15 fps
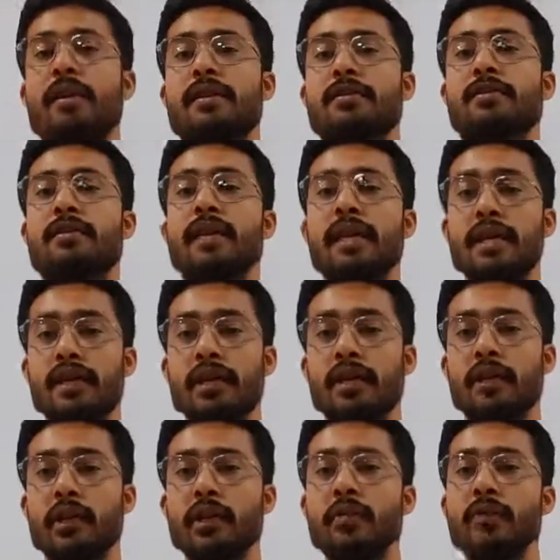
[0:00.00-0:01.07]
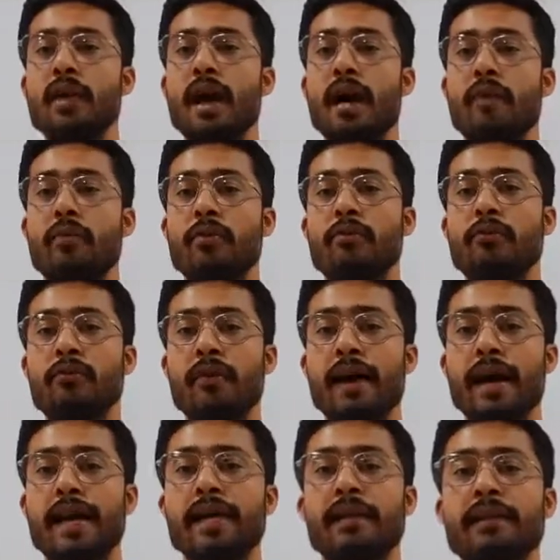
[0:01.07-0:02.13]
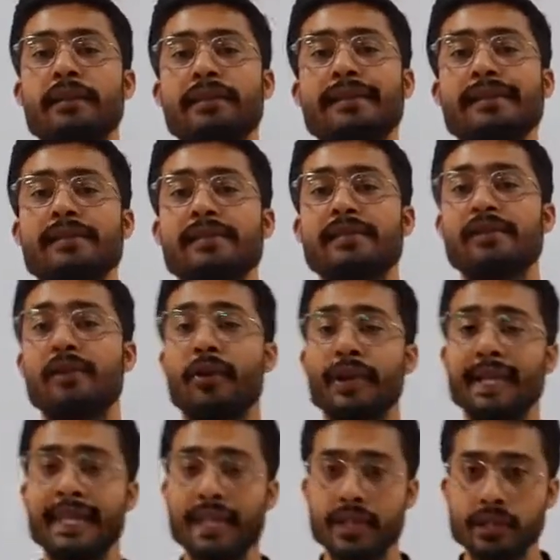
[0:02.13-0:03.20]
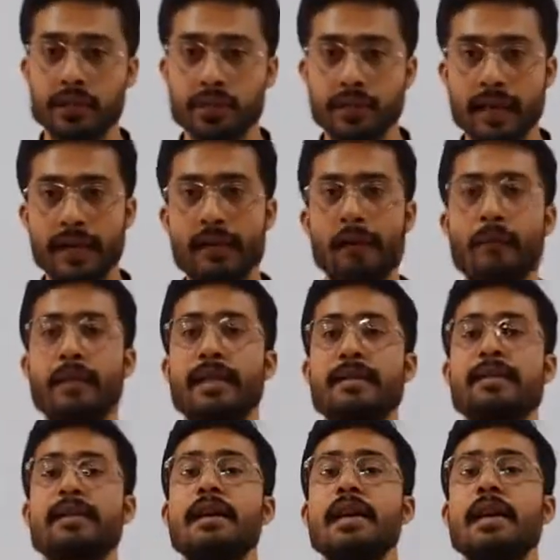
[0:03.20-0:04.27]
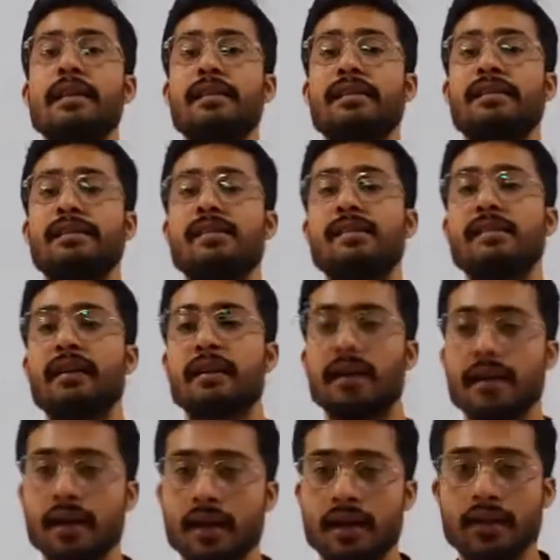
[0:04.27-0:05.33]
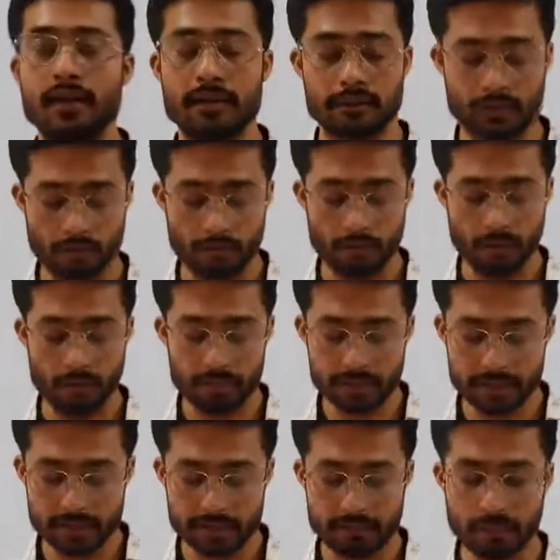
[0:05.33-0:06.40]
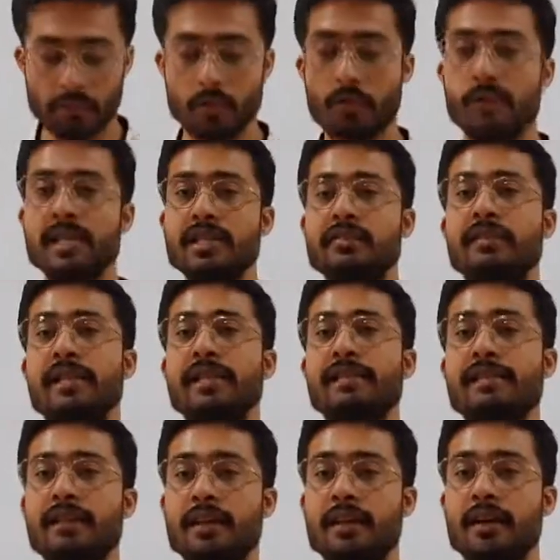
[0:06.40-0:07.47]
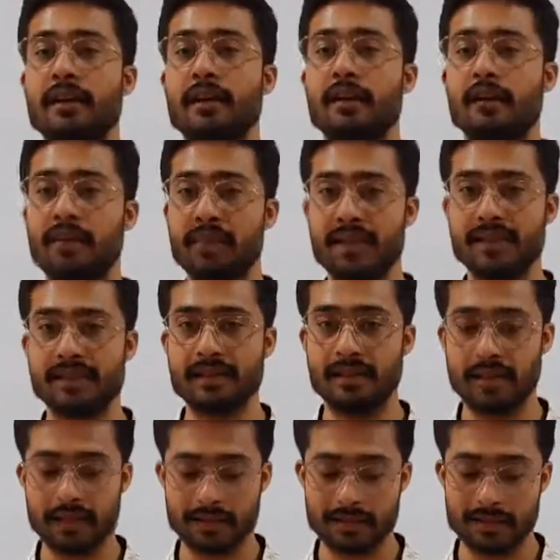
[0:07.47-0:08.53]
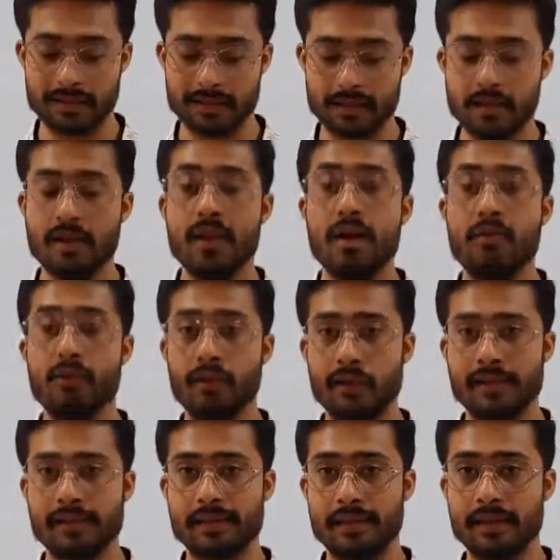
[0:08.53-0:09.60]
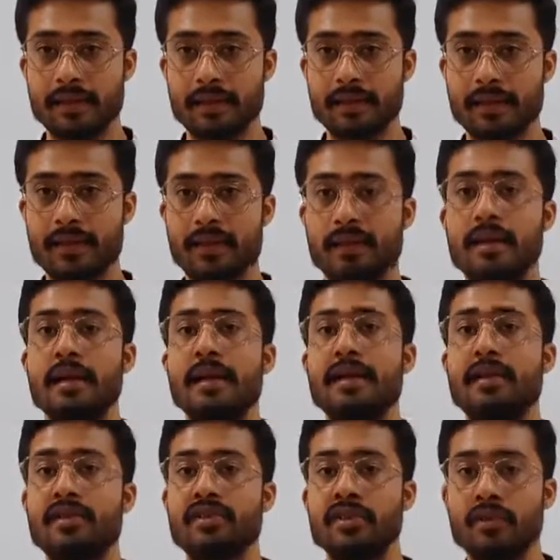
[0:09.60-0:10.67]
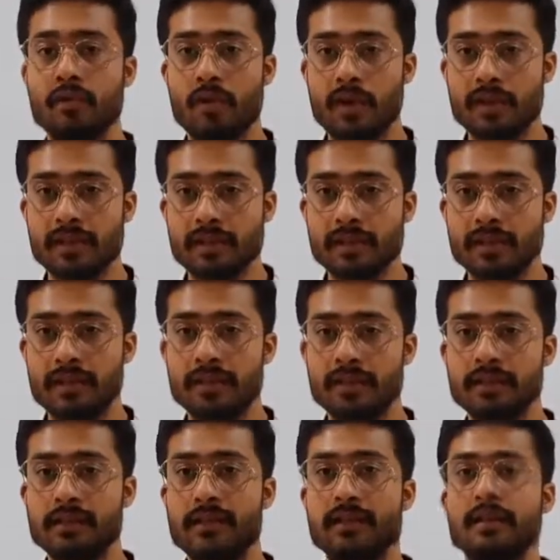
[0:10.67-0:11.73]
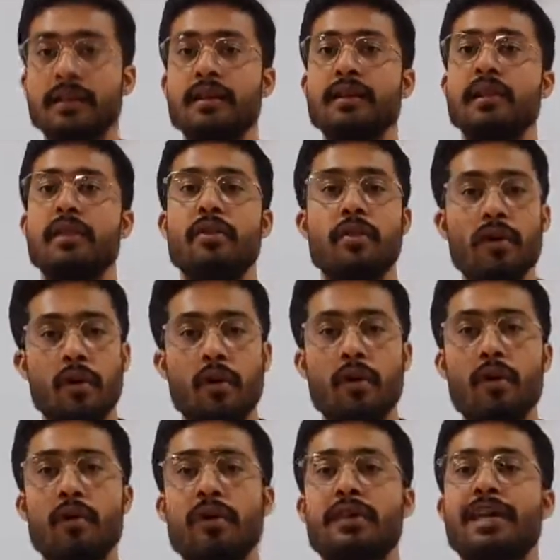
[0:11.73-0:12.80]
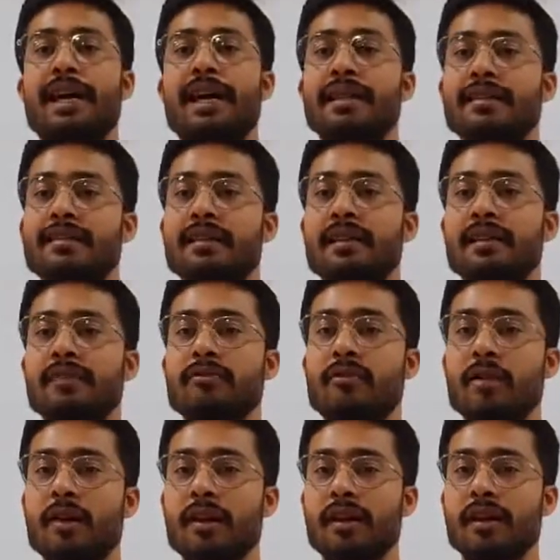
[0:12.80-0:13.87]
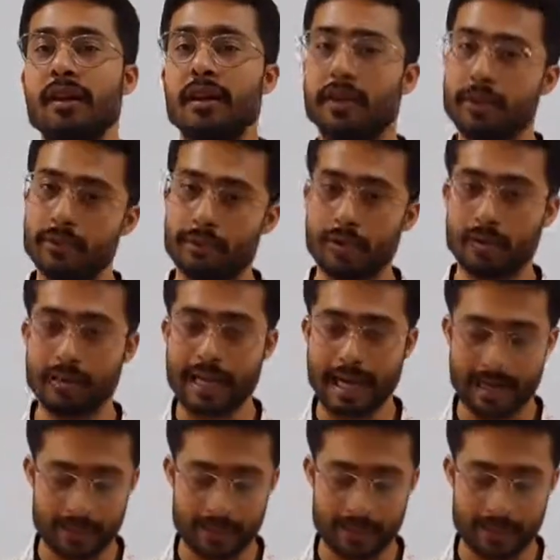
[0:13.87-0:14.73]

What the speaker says: So here you have to find, this is not an insulator, means this is a conductor. So from this four, which one is conductor? Rubber is conductor, wood is conductor, distilled water is conductor? No, the answer is what? You know that.